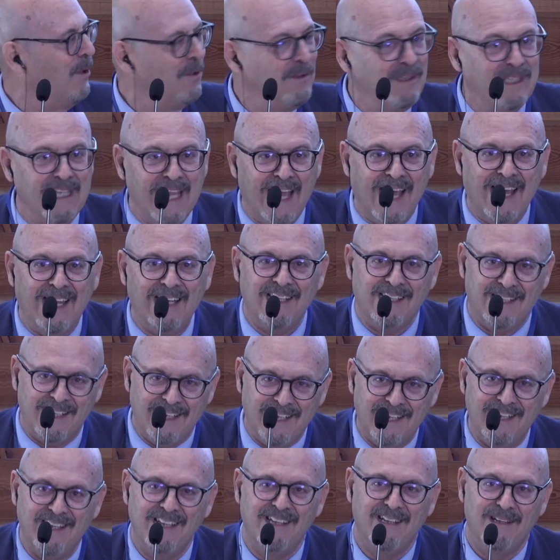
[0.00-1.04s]
or the
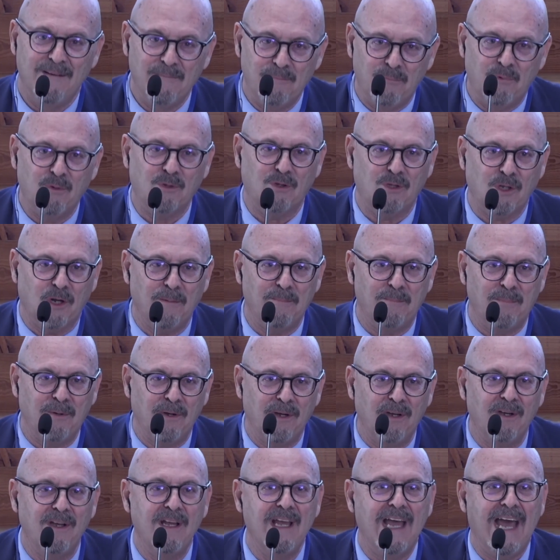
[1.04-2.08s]
competitive
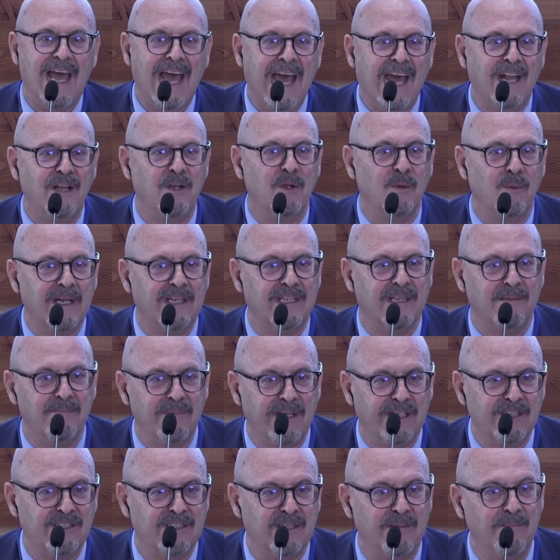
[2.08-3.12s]
position of our
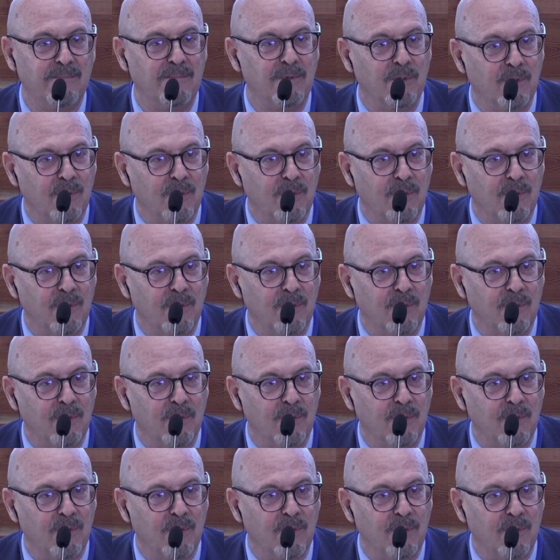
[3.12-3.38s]
companies,